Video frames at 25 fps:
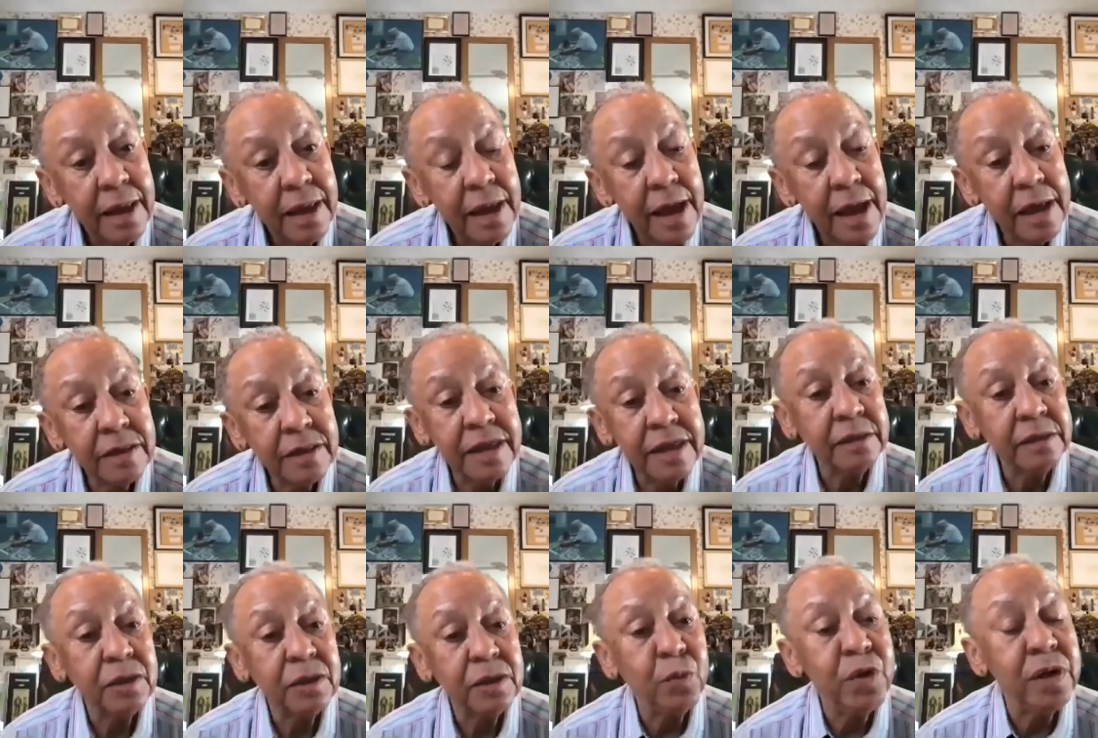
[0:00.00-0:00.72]
I think
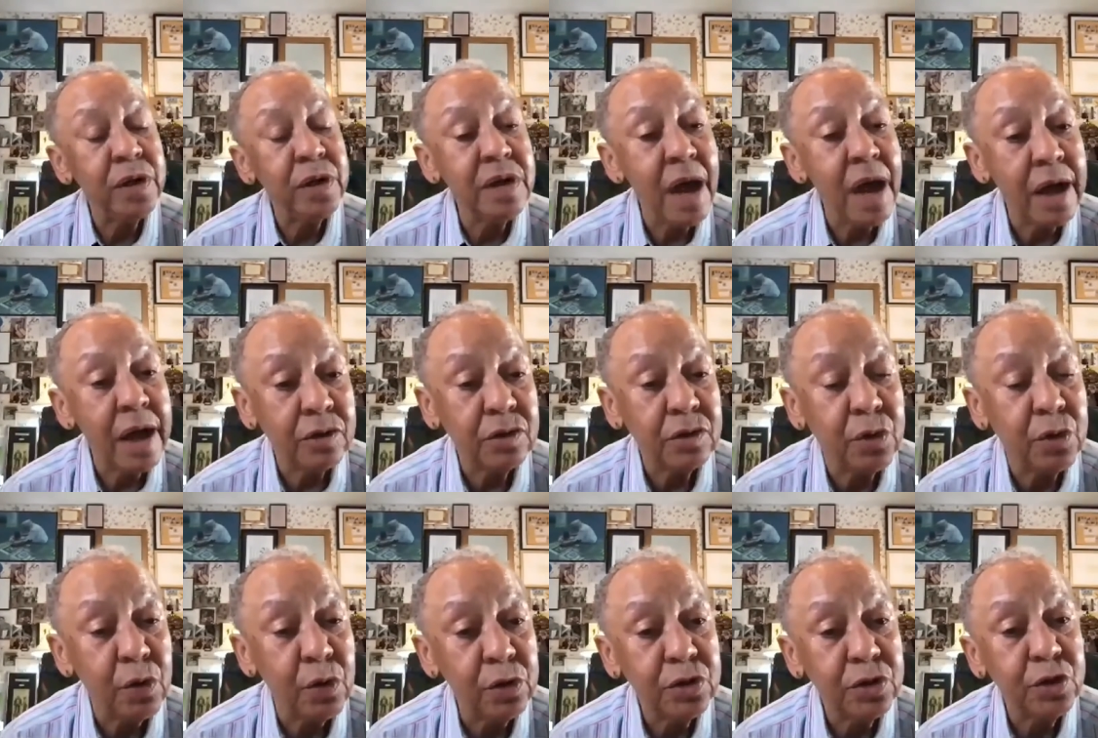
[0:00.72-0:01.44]
that we're not
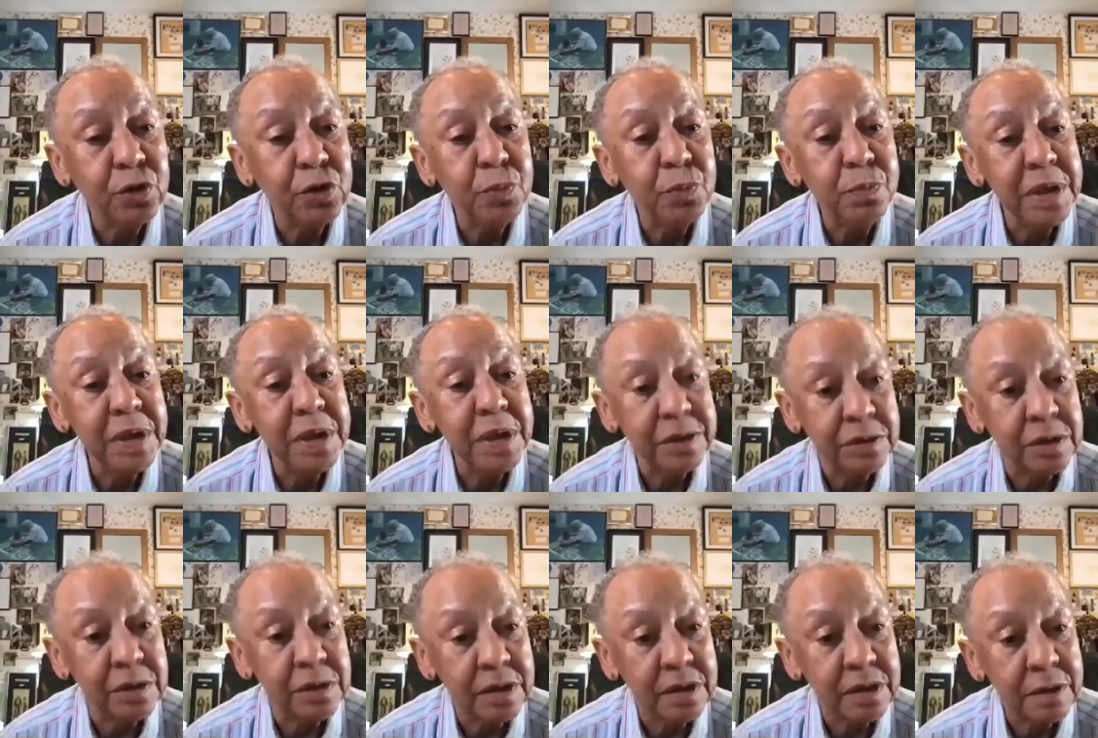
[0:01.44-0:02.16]
going to miss
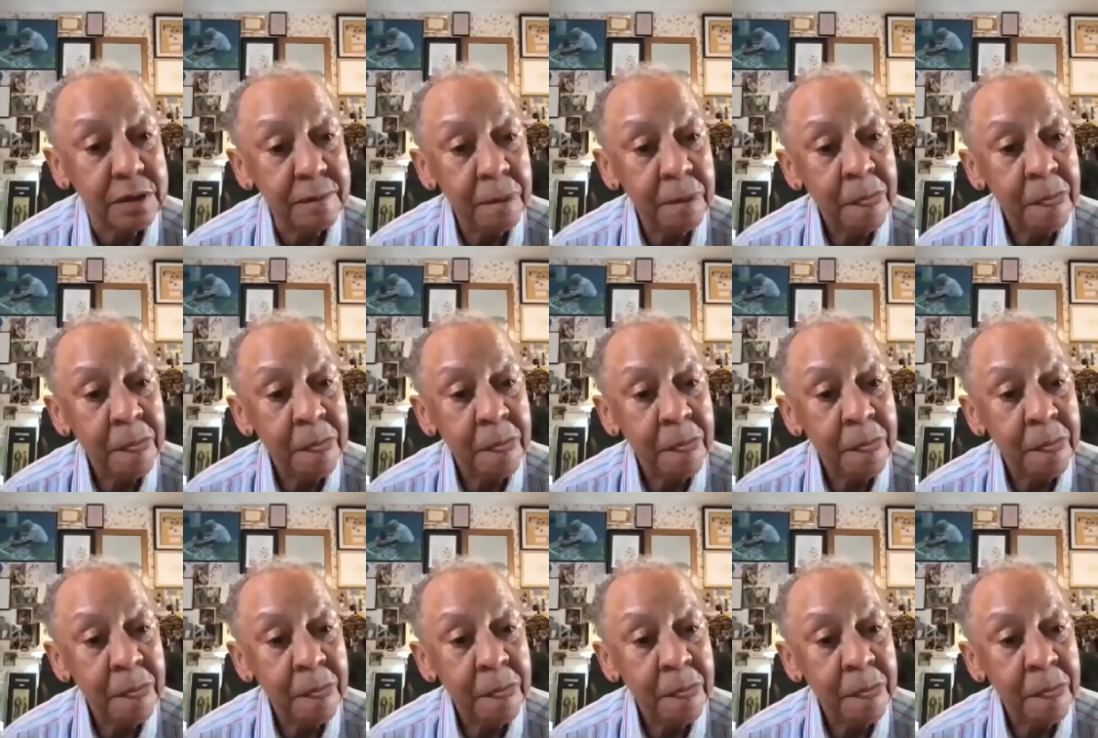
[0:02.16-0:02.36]
it.